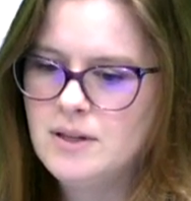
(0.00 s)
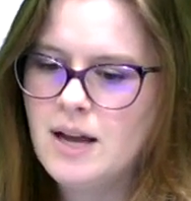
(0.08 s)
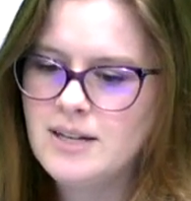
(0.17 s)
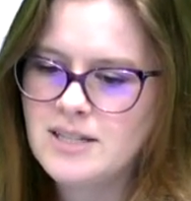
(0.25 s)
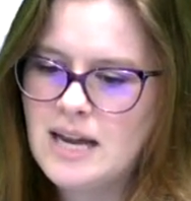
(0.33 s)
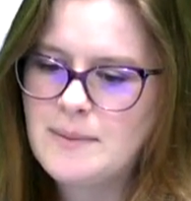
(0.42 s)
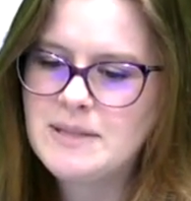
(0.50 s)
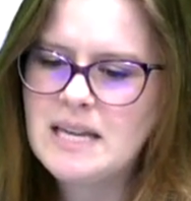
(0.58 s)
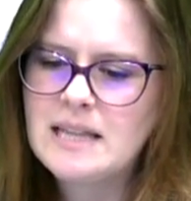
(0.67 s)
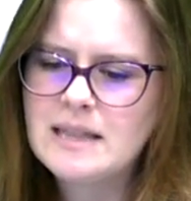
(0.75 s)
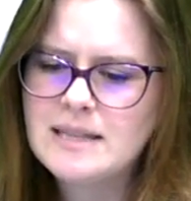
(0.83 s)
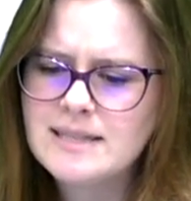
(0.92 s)
I typed it
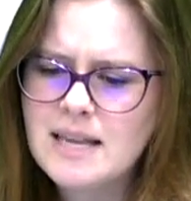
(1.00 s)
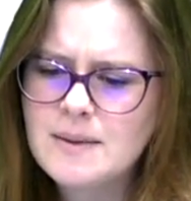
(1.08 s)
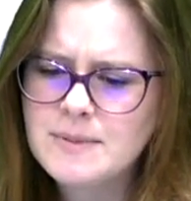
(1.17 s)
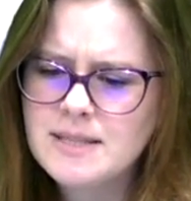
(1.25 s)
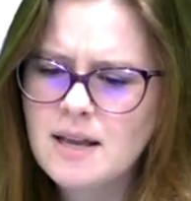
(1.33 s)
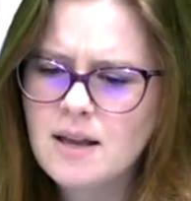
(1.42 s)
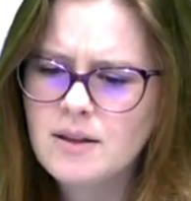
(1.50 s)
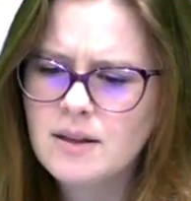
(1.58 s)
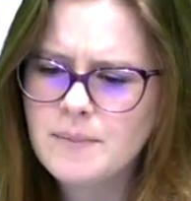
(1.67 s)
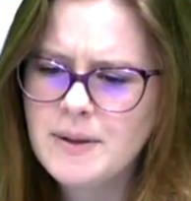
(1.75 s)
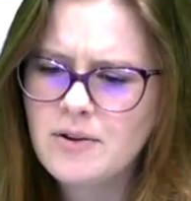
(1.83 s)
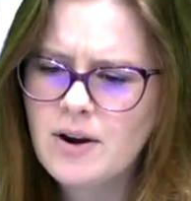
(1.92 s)
in the same cell. Let
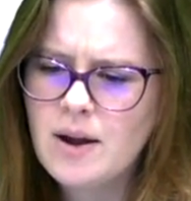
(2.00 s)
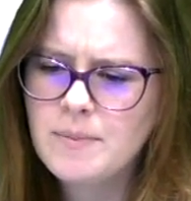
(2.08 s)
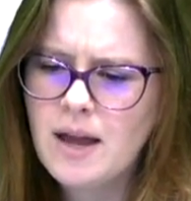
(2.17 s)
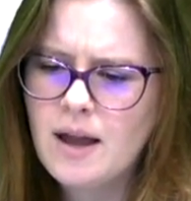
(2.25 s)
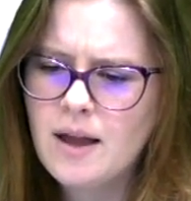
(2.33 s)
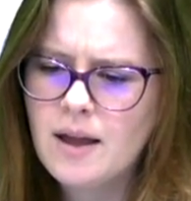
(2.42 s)
me grab that.